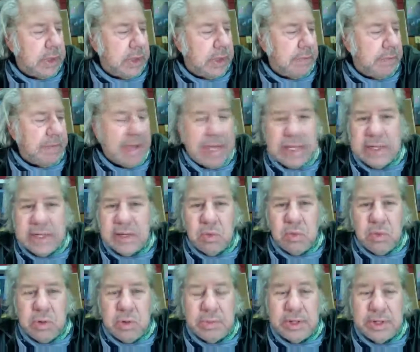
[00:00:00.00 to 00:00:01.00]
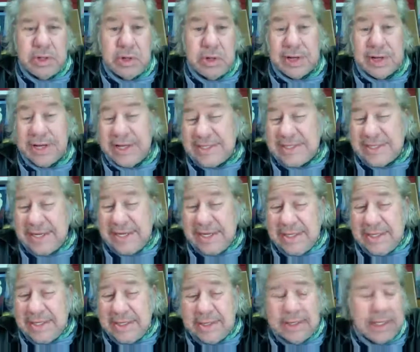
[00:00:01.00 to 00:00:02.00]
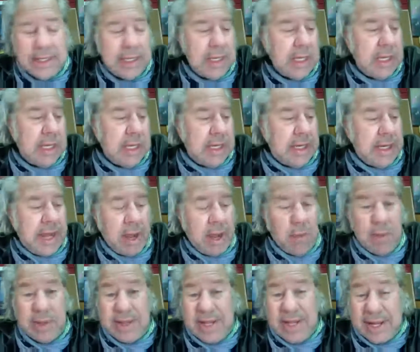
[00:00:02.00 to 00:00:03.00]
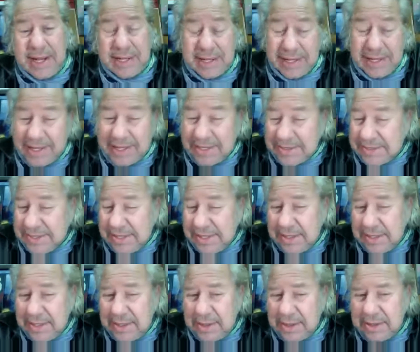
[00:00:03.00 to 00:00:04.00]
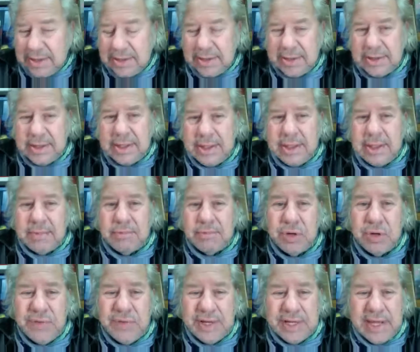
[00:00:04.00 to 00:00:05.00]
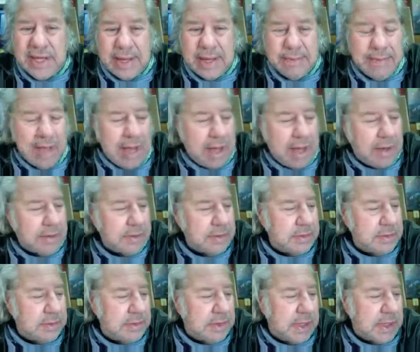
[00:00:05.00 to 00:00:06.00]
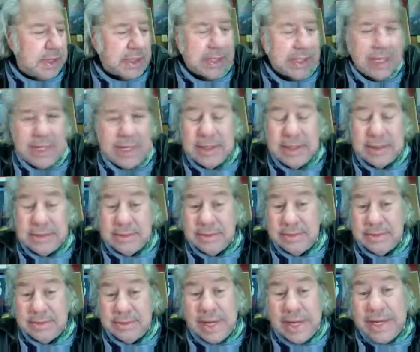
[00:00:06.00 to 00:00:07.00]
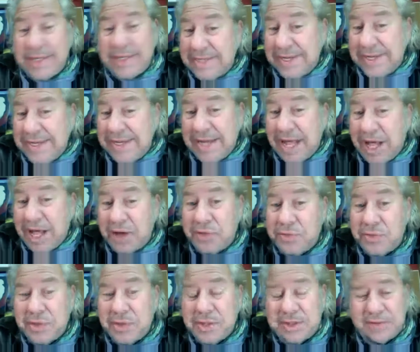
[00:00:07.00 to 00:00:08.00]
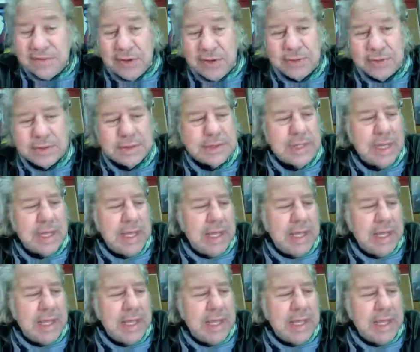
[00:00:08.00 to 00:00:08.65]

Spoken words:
man and a woman are kissing. Now, when that kissing movie came out in the late 1800s, folks,